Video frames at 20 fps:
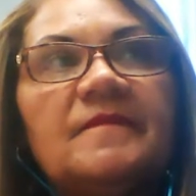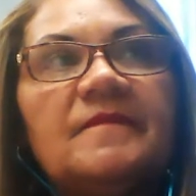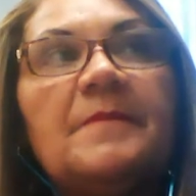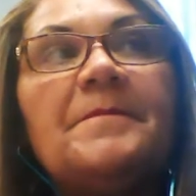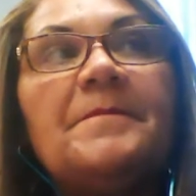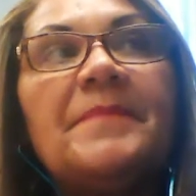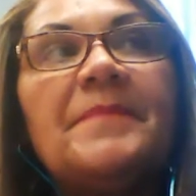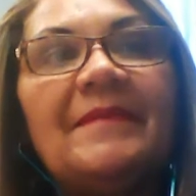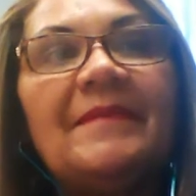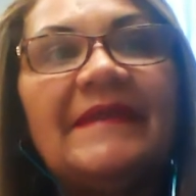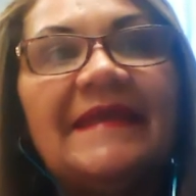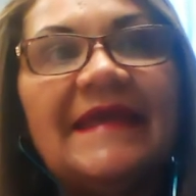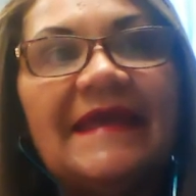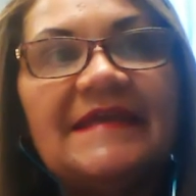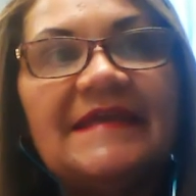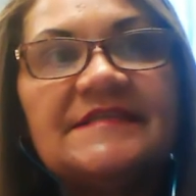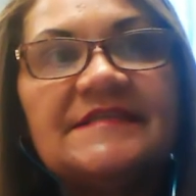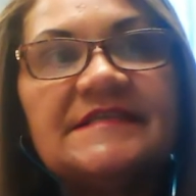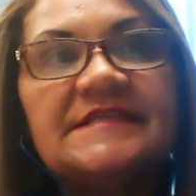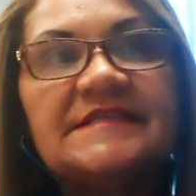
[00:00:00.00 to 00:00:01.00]

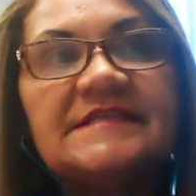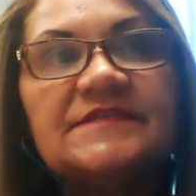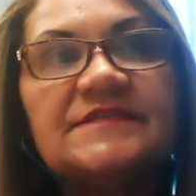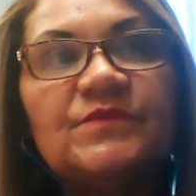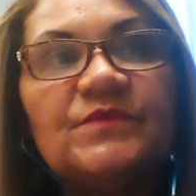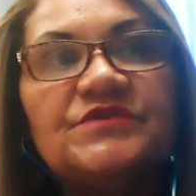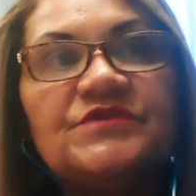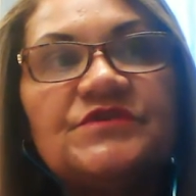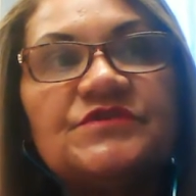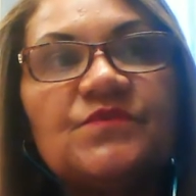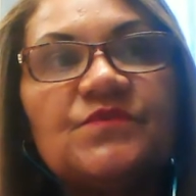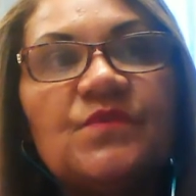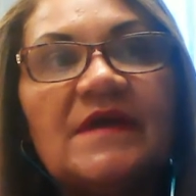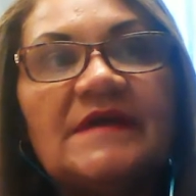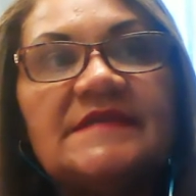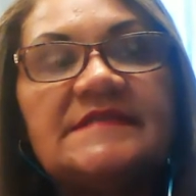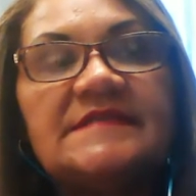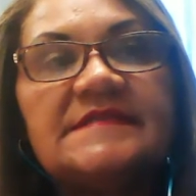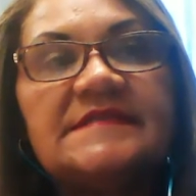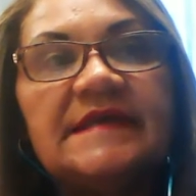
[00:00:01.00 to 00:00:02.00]
publications which
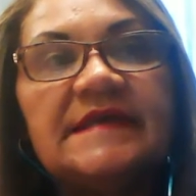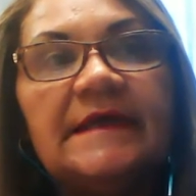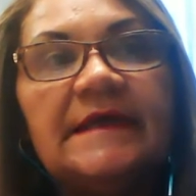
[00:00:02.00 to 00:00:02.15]
was